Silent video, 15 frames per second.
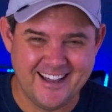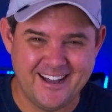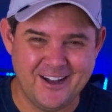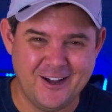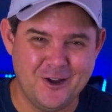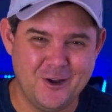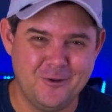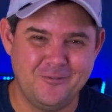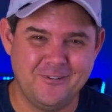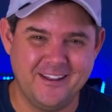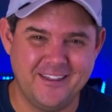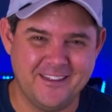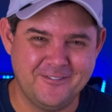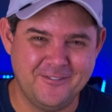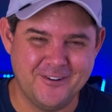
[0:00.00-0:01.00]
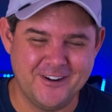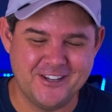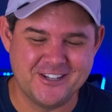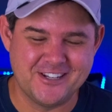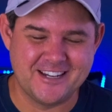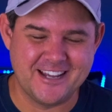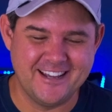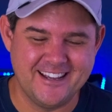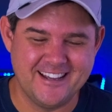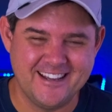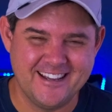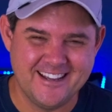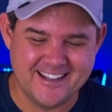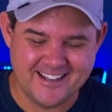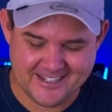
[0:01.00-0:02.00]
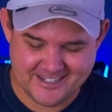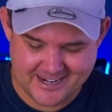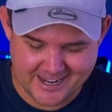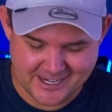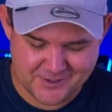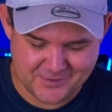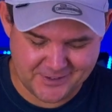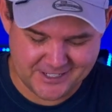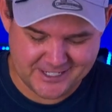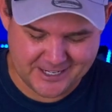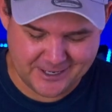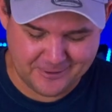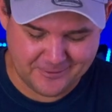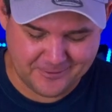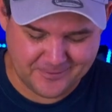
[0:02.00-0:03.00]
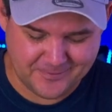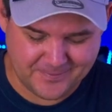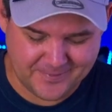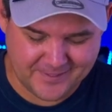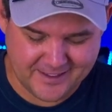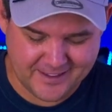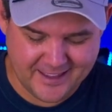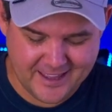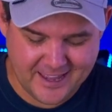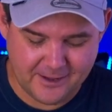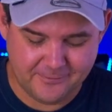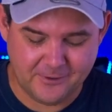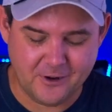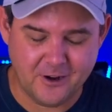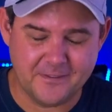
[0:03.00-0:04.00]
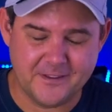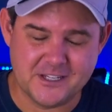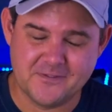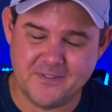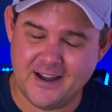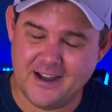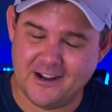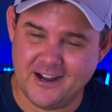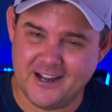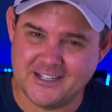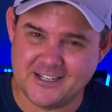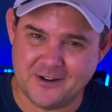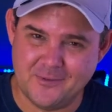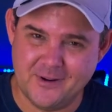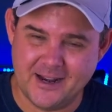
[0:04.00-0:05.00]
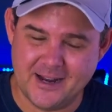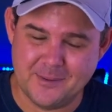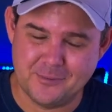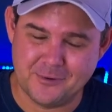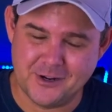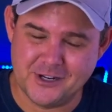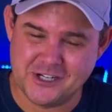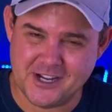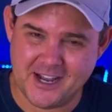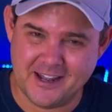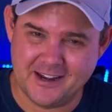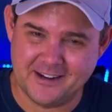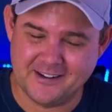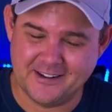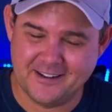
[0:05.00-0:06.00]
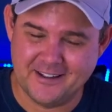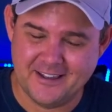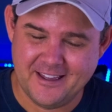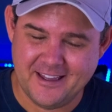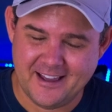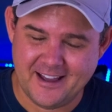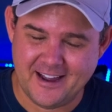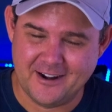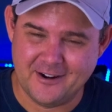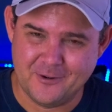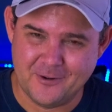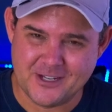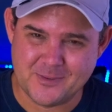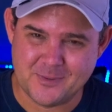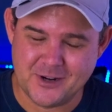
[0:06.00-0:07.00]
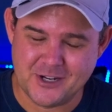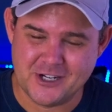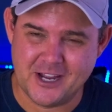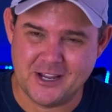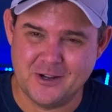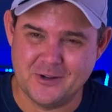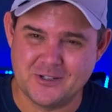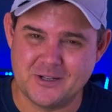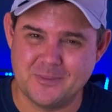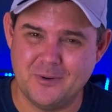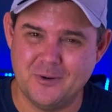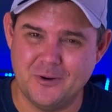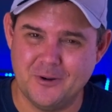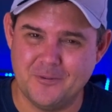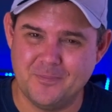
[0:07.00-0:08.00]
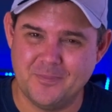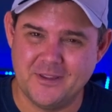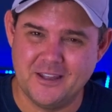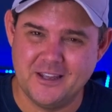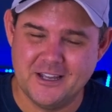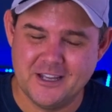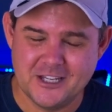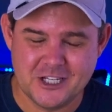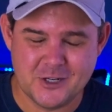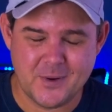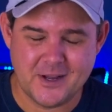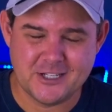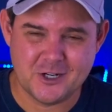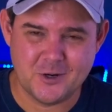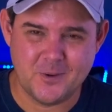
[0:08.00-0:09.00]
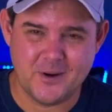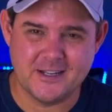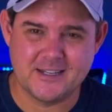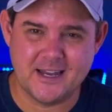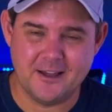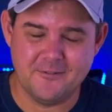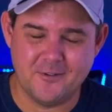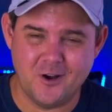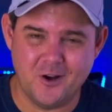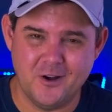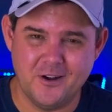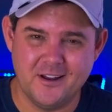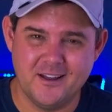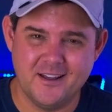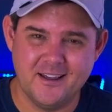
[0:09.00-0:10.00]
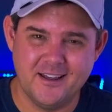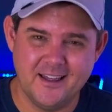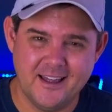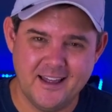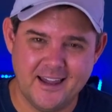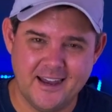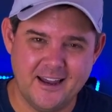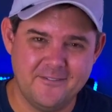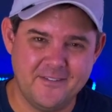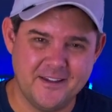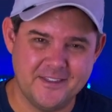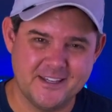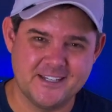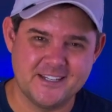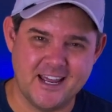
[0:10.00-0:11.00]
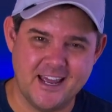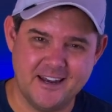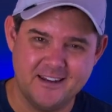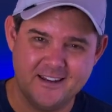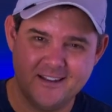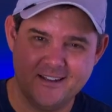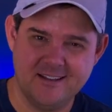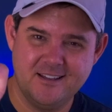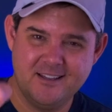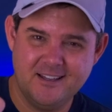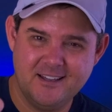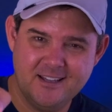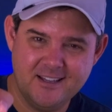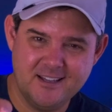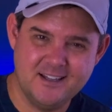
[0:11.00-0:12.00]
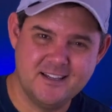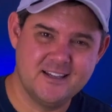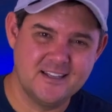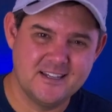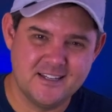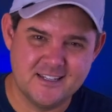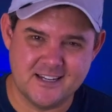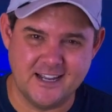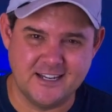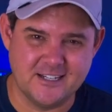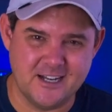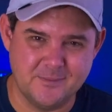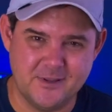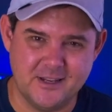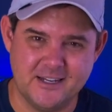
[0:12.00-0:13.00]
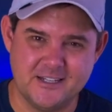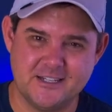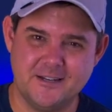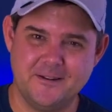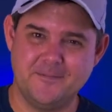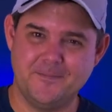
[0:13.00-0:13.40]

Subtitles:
hopefully the footage stands for itself. If you've gotten this far, guys, I really appreciate it. I always appreciate your support. So as always, love God, love others, and take time to listen.